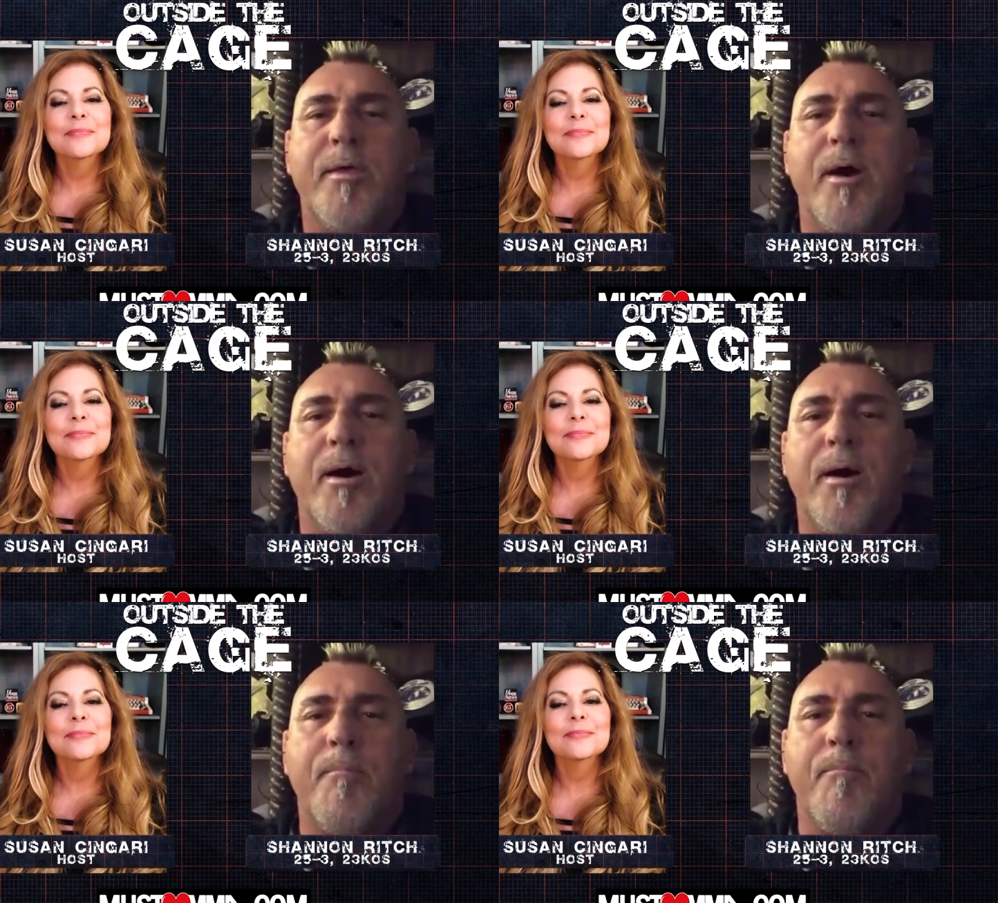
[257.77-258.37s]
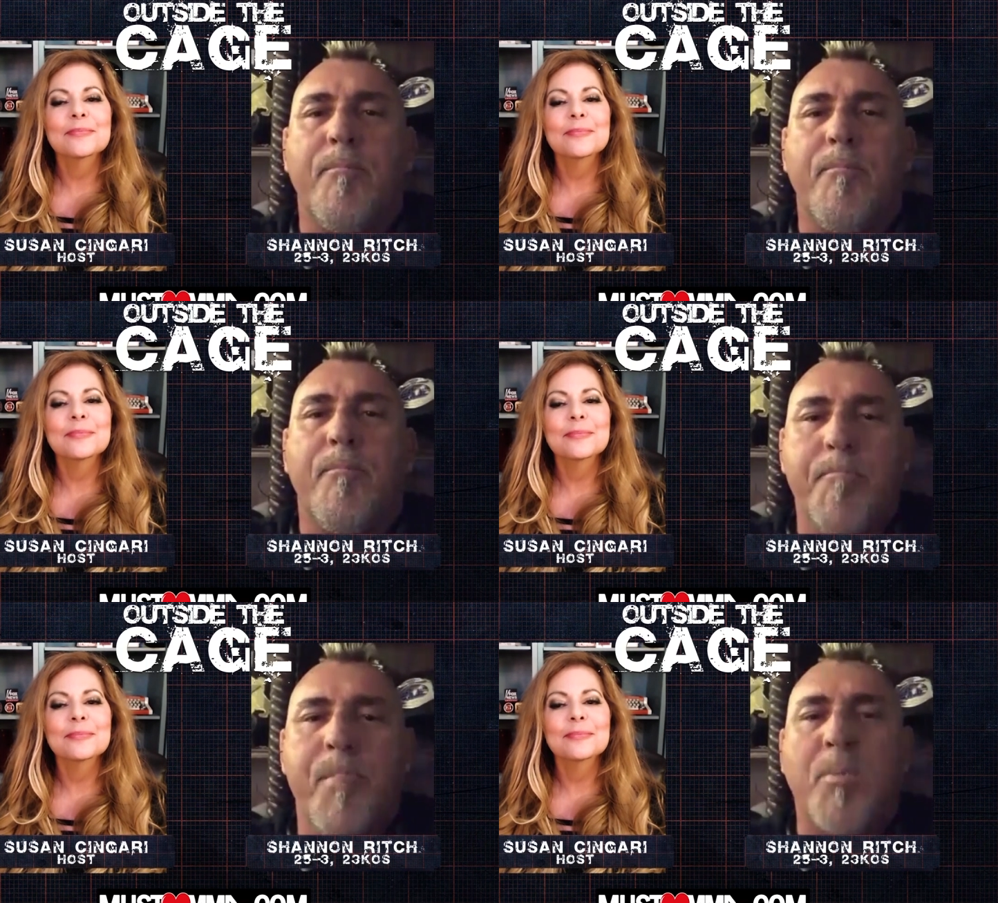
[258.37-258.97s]
Speaker 1: uh,
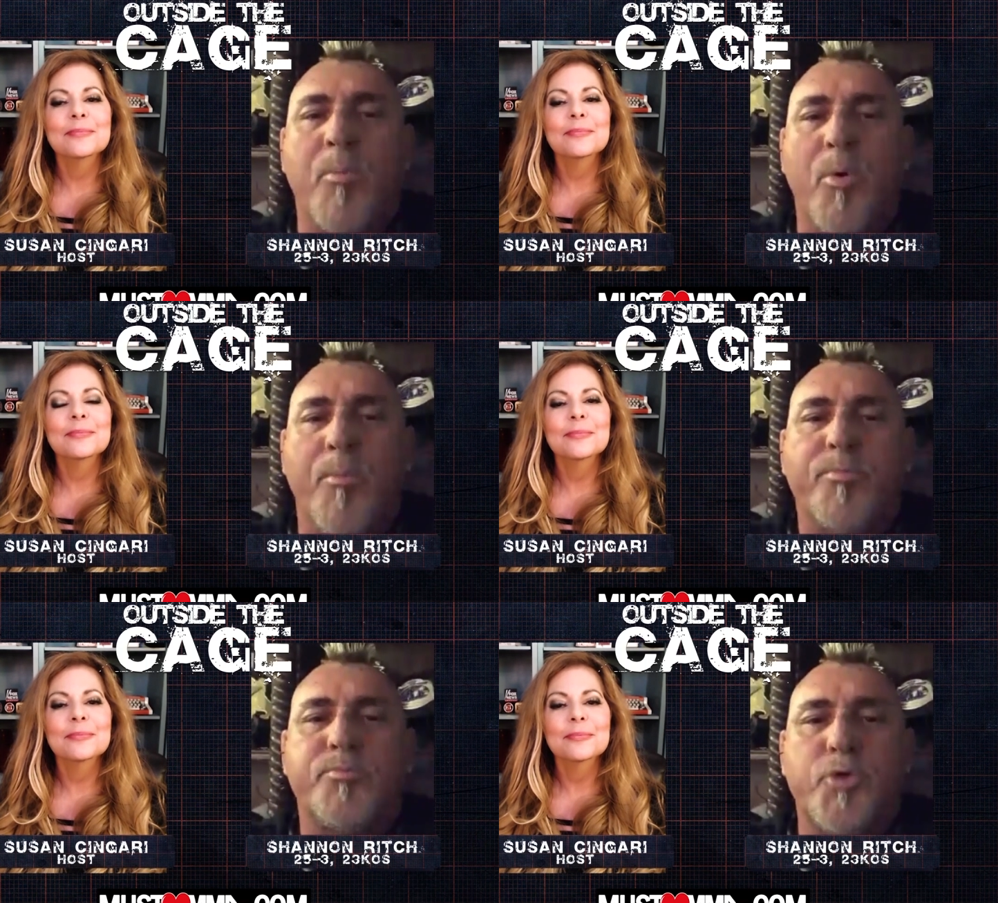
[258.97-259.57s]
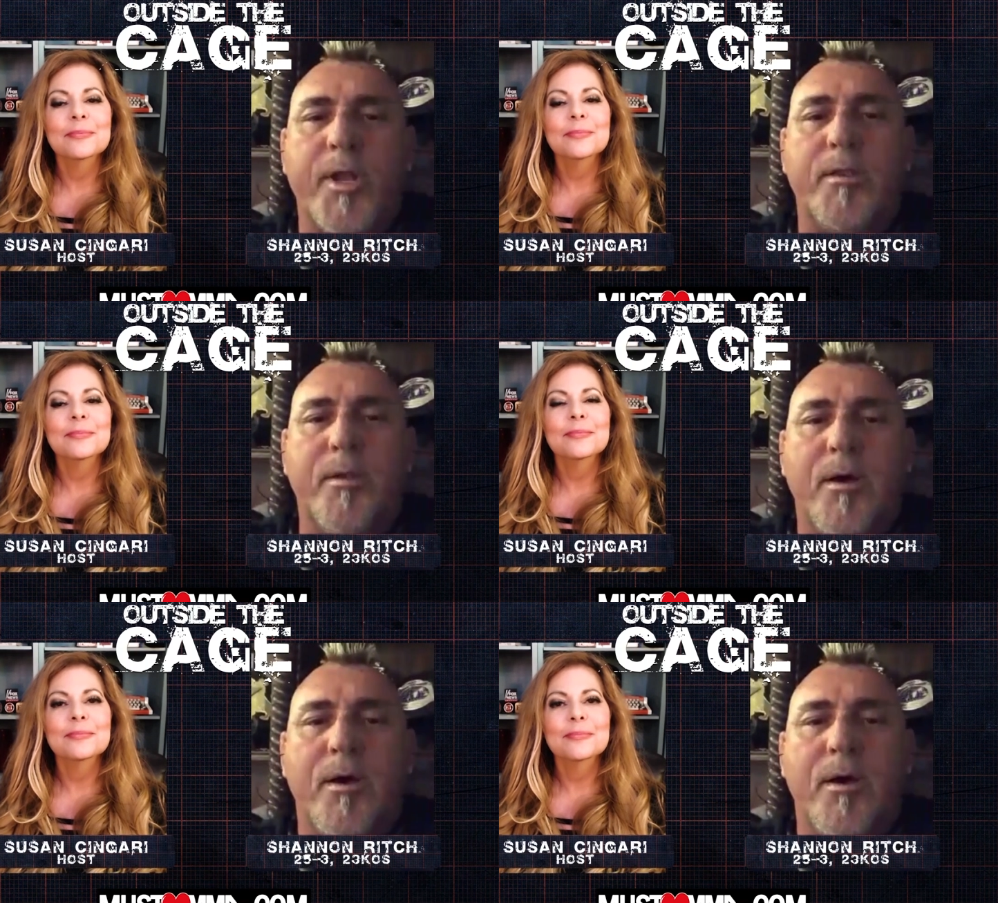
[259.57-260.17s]
one of my most
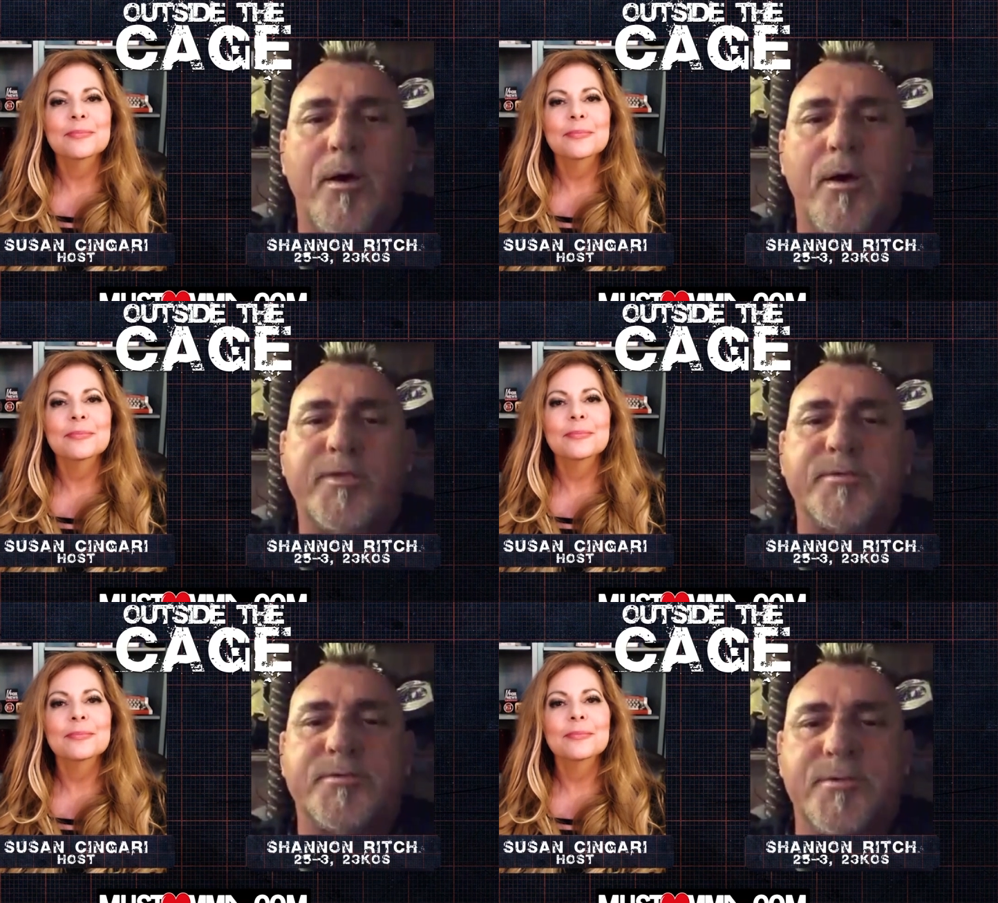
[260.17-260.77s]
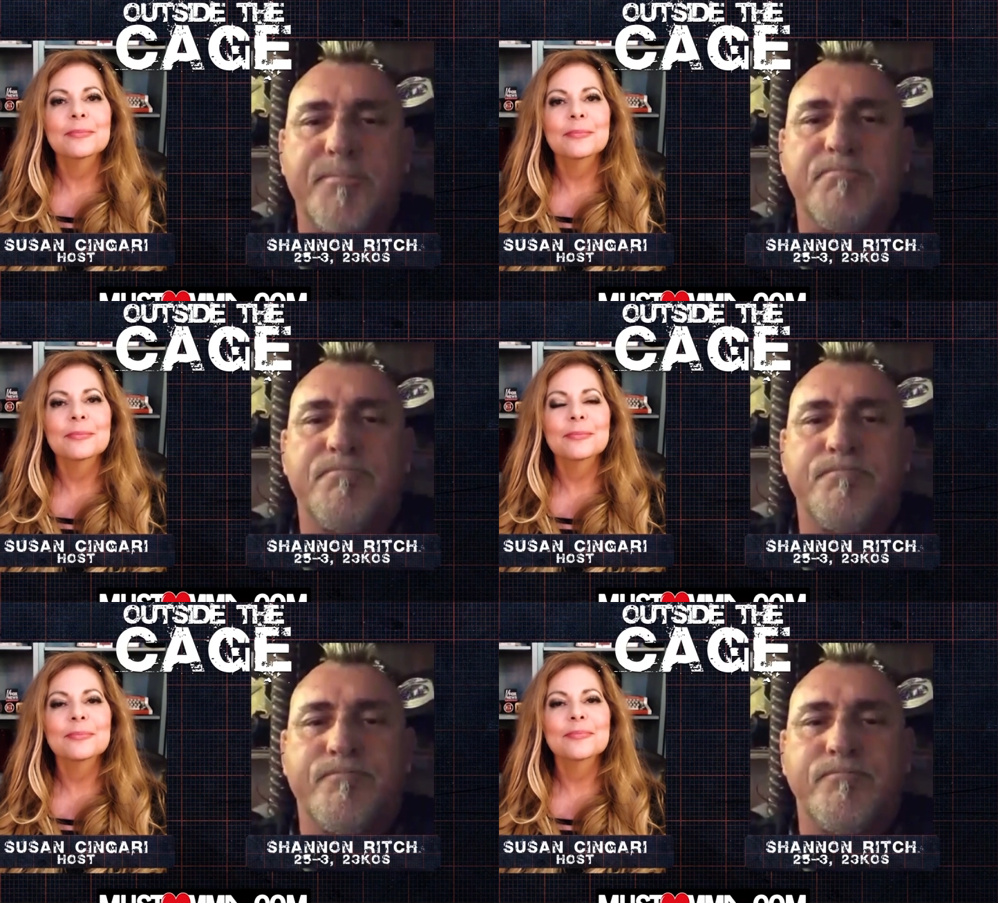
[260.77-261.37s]
memorable training uh,
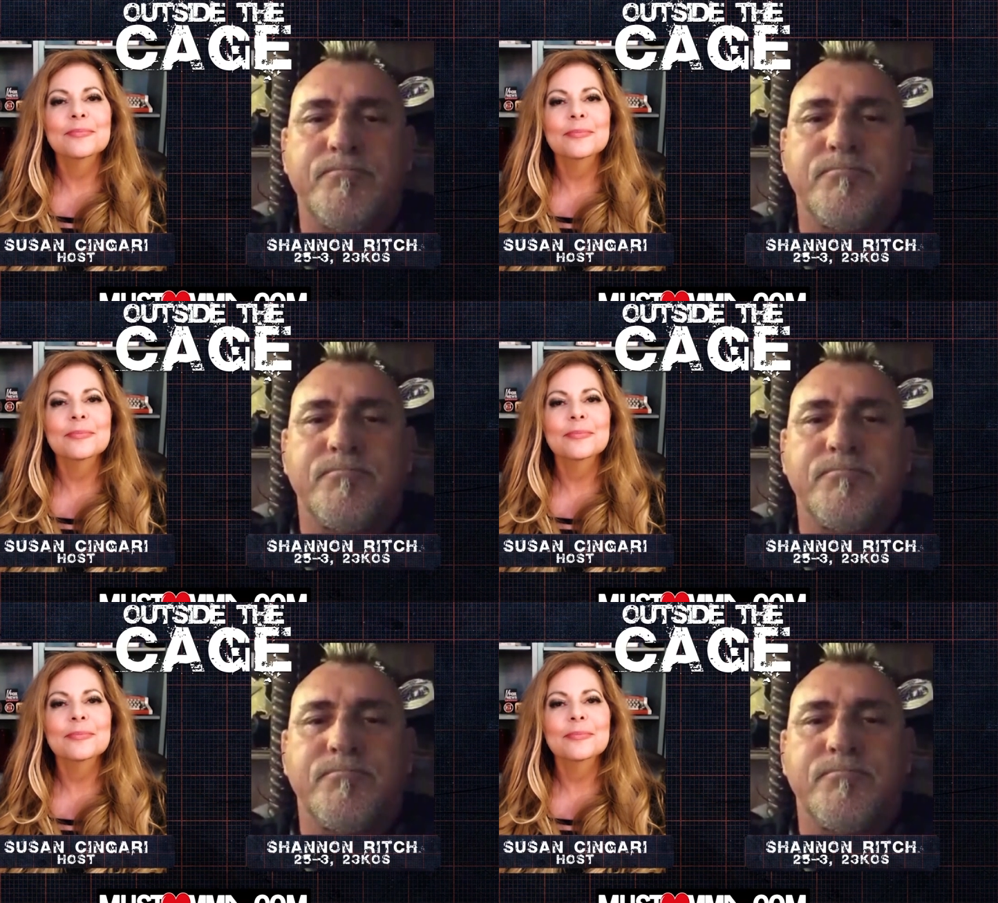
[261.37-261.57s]
places.